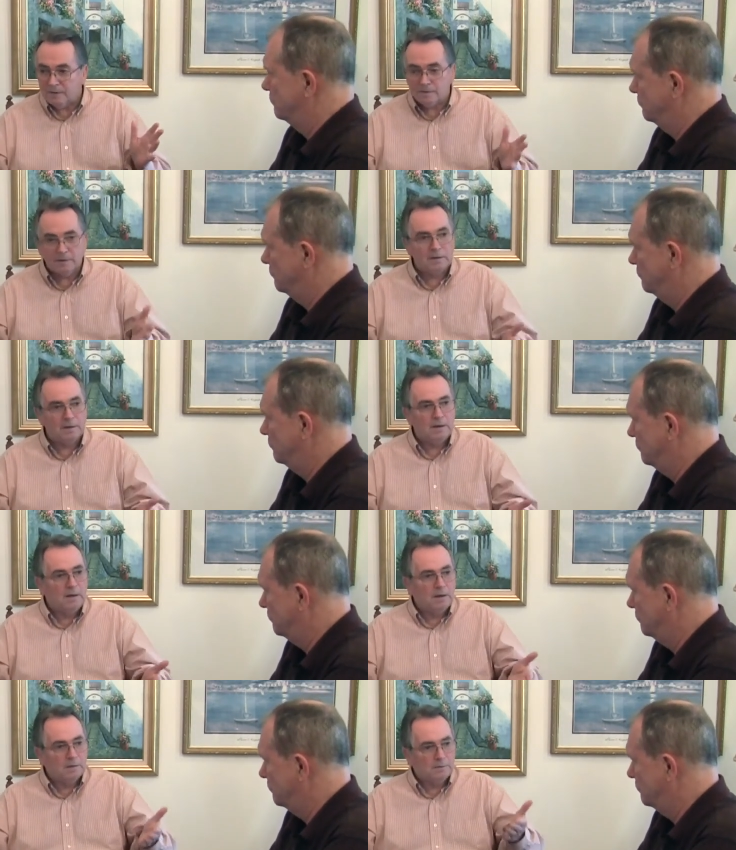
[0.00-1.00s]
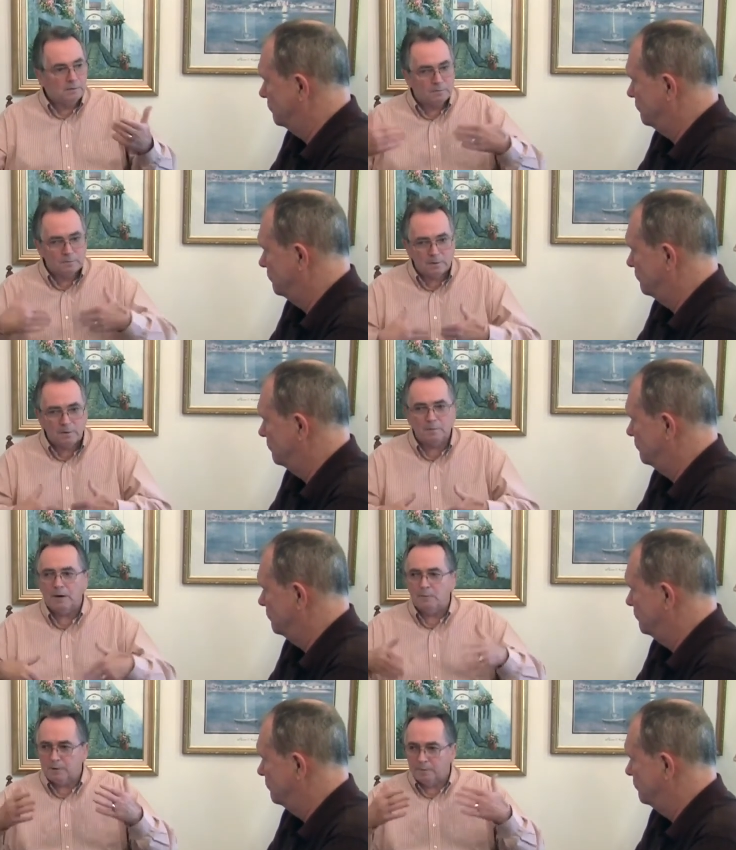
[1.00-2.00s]
Speaker 1: for anything. The
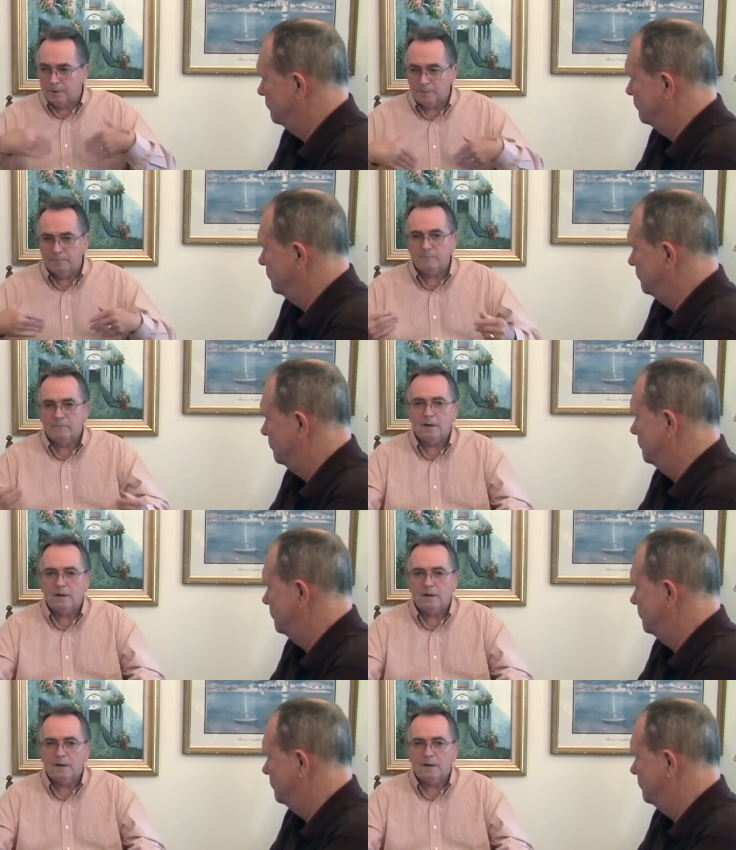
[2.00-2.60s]
money would come in.